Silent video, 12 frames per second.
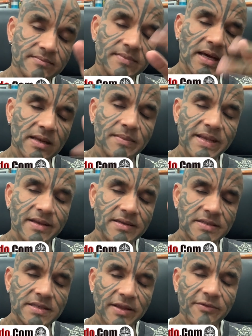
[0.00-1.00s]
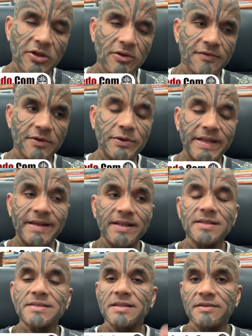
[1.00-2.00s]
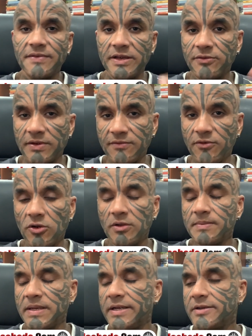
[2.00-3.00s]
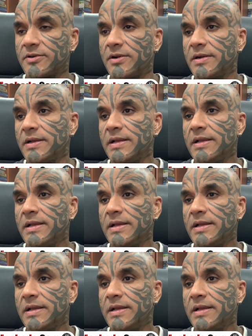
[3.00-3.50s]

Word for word: I'll be giving you a few details, and the video will follow up later on.